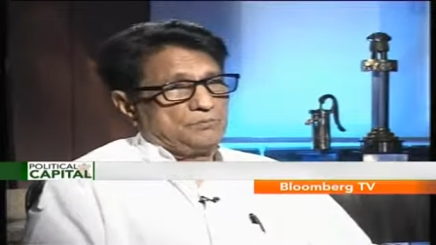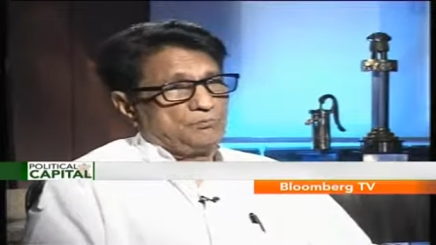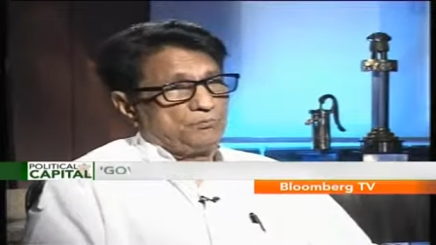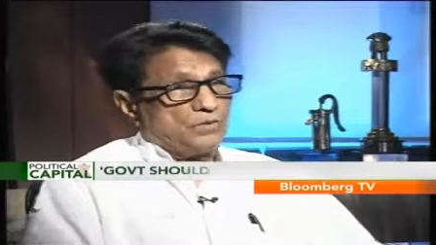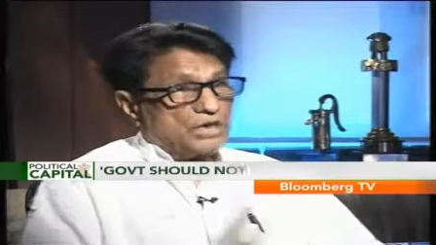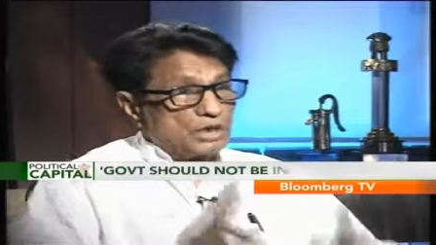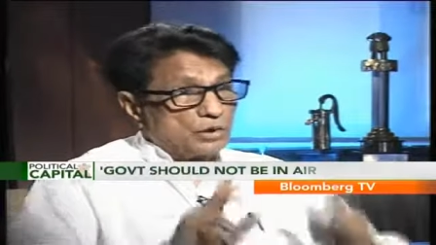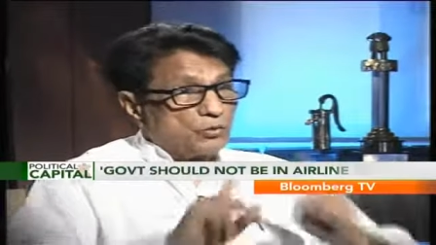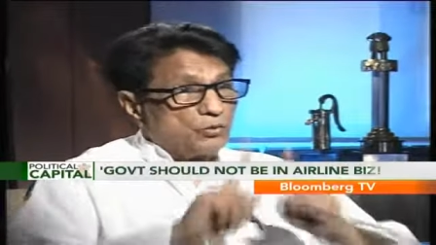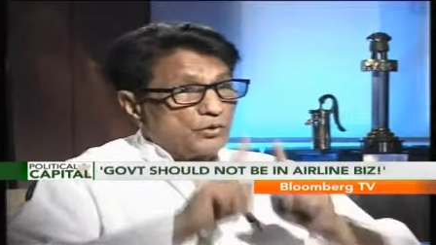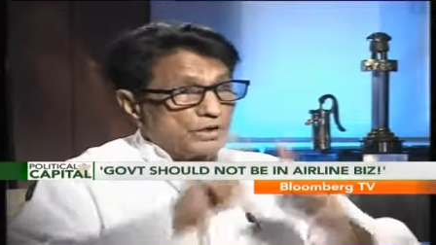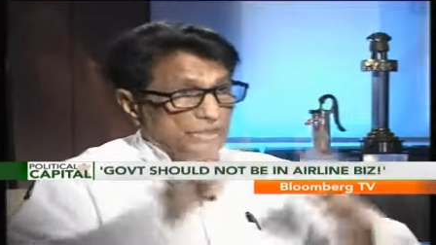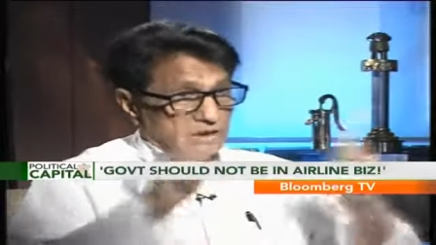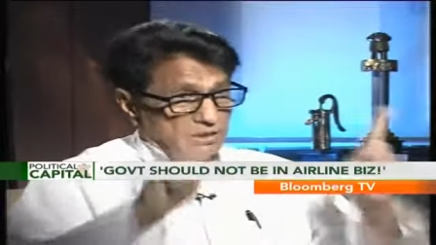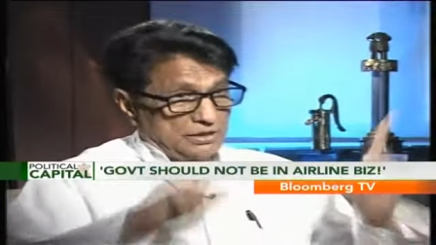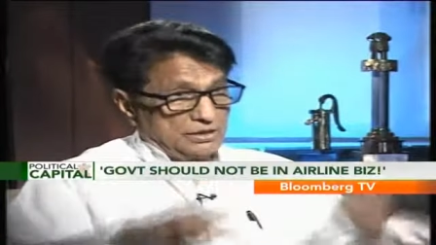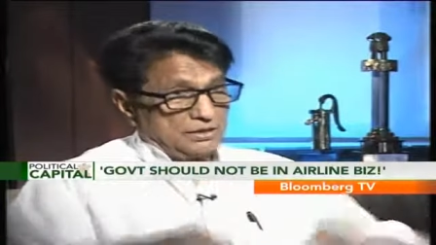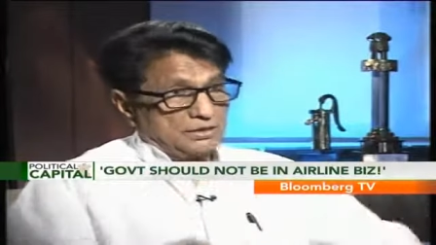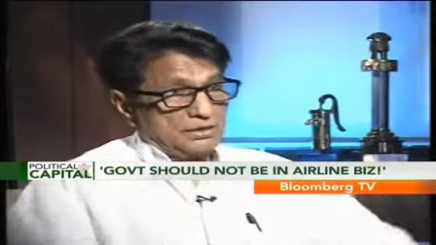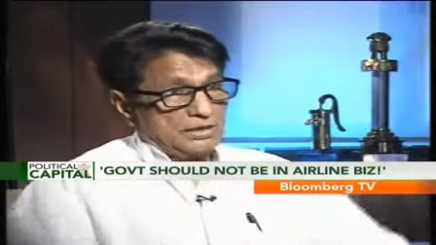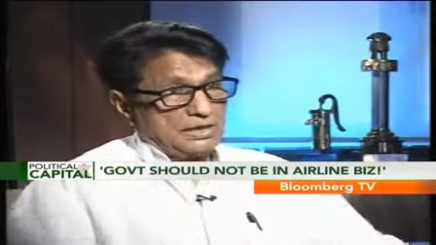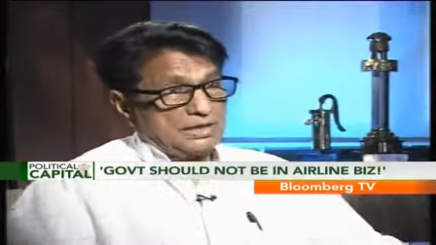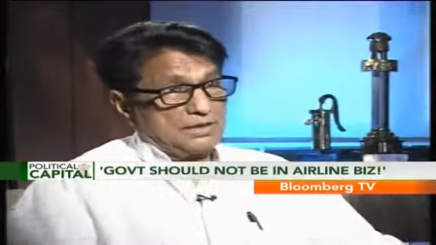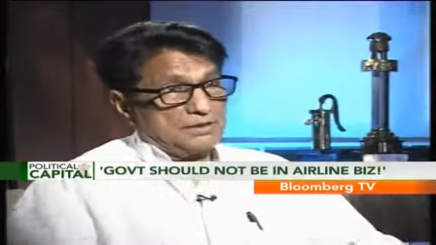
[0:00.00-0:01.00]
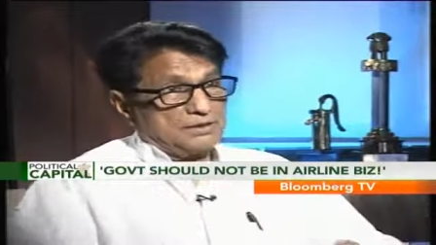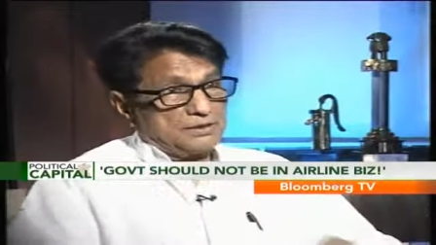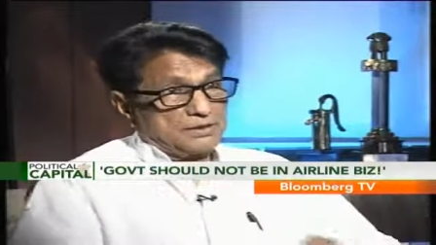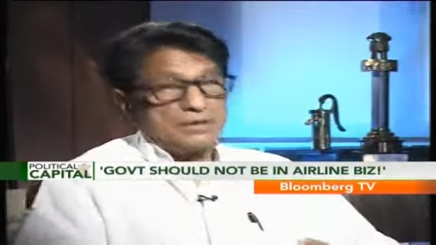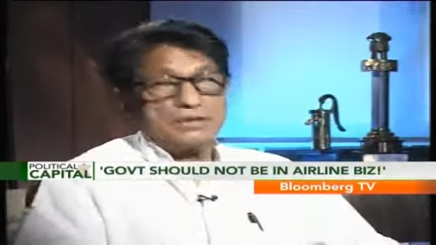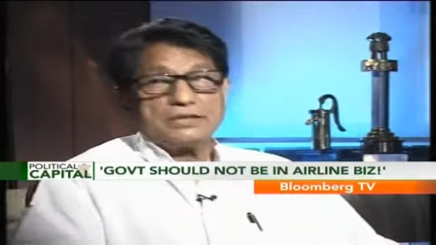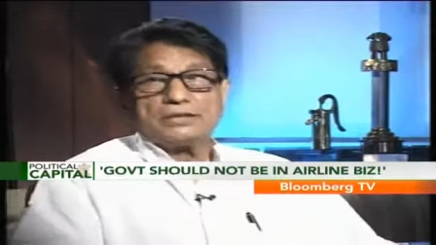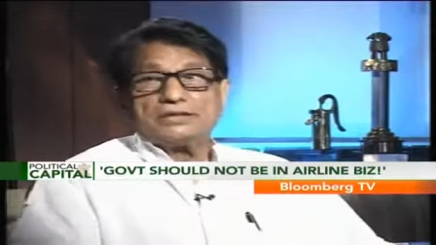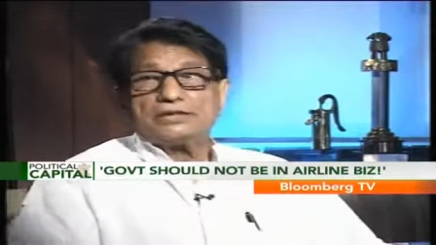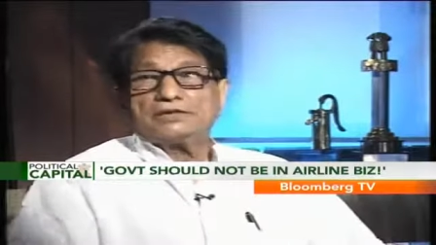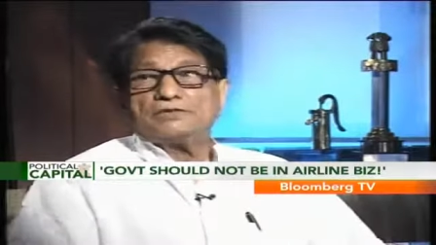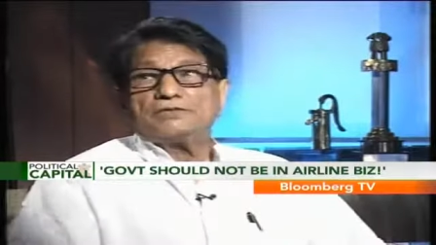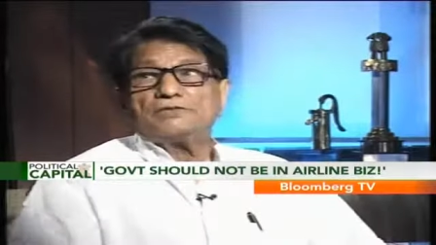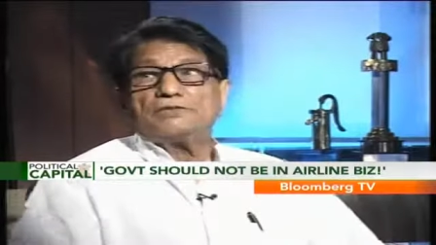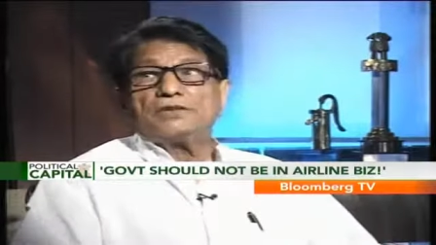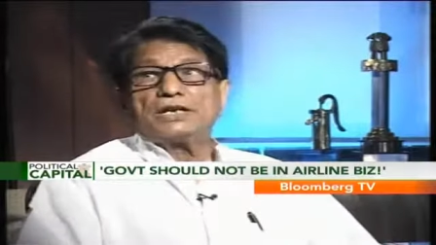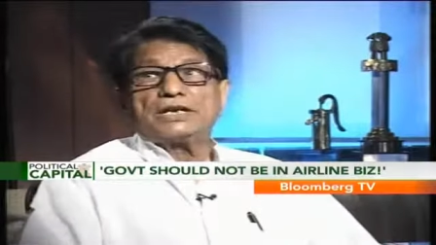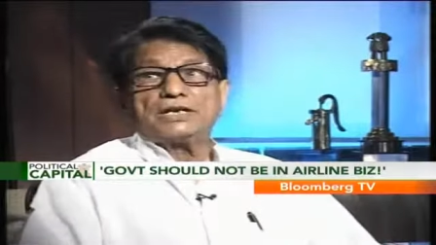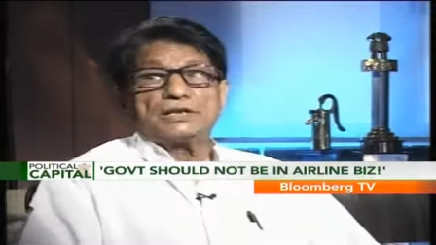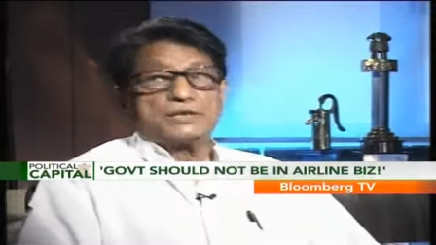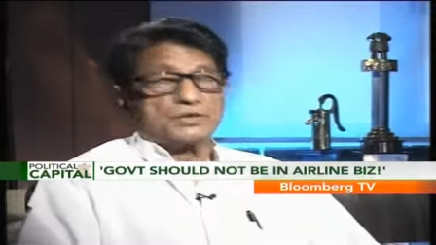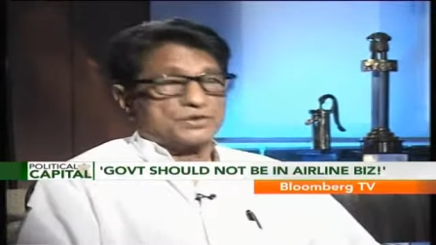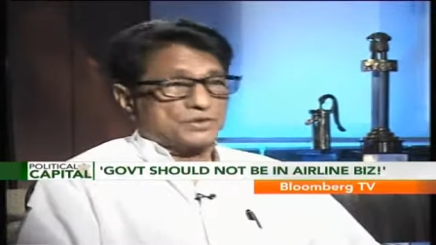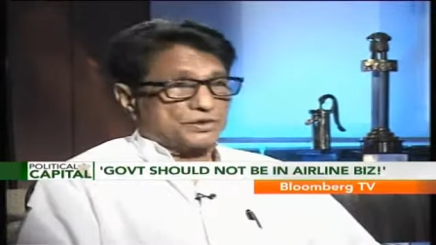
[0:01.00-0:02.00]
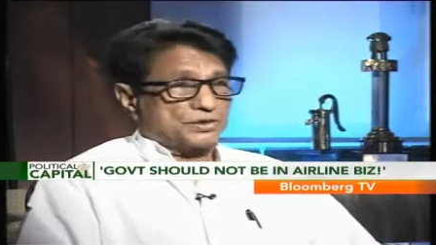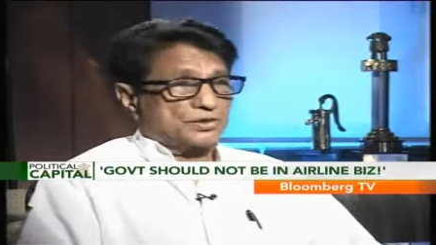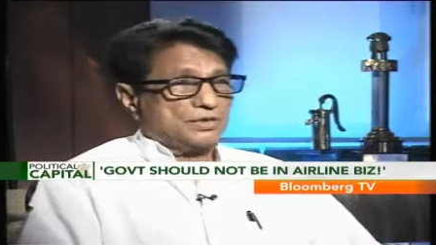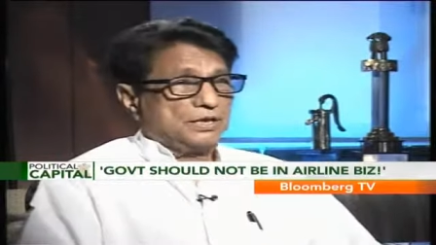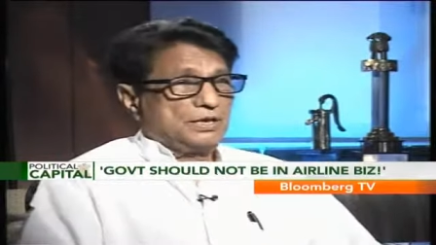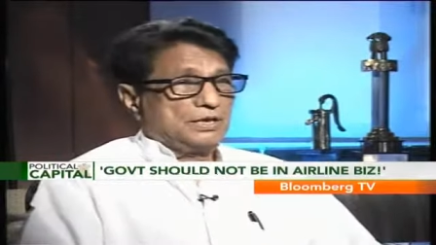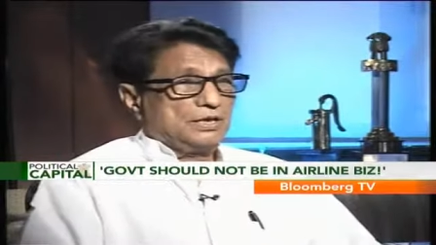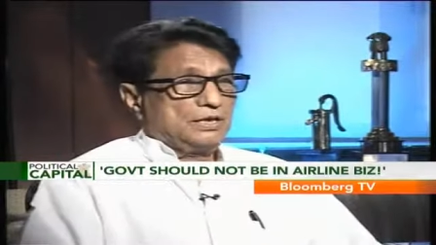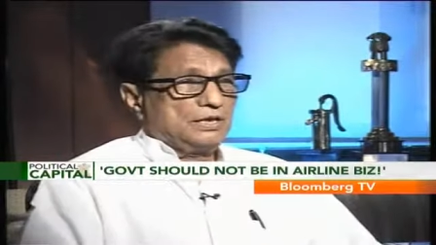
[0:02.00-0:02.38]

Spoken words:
bigwig and delay their flights.